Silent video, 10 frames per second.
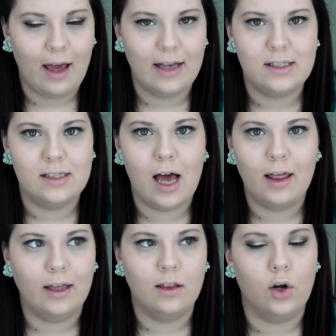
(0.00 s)
It's not
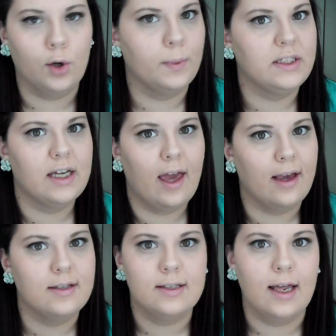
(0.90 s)
like the Urban
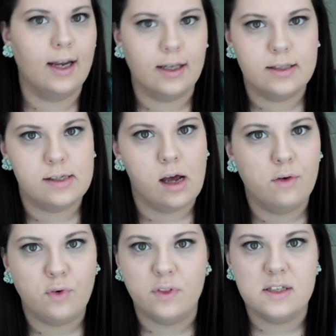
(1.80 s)
Decay setting
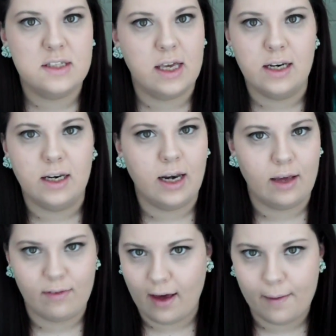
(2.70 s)
stuff or the
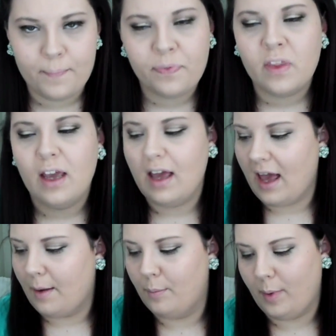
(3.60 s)
Skindinavia,
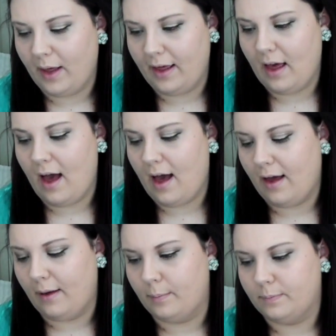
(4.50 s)
but
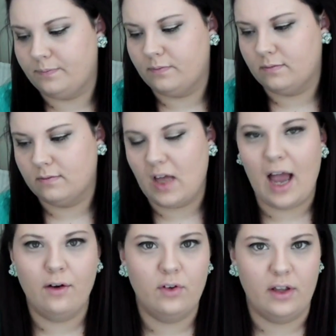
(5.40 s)

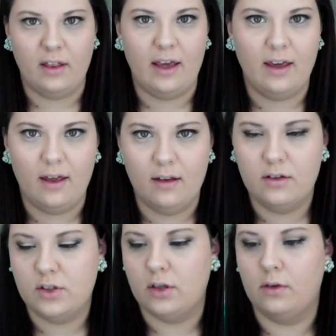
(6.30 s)
I really like it.
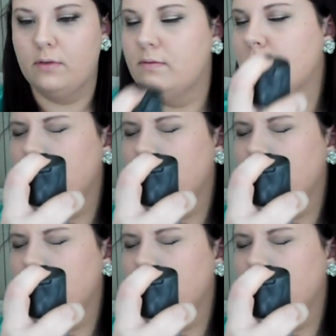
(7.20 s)
So